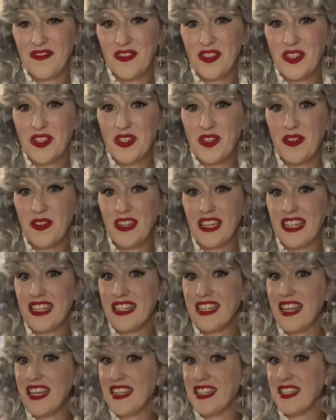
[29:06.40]
So you can
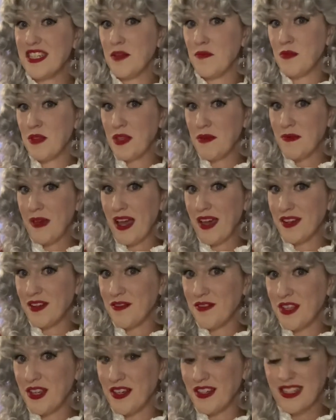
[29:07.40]
tip them out of
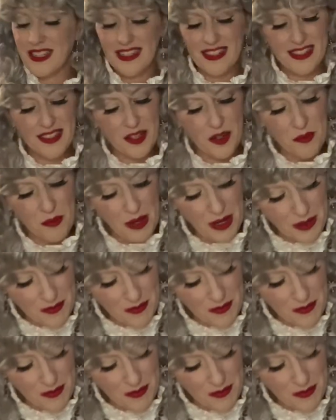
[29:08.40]
their little bunk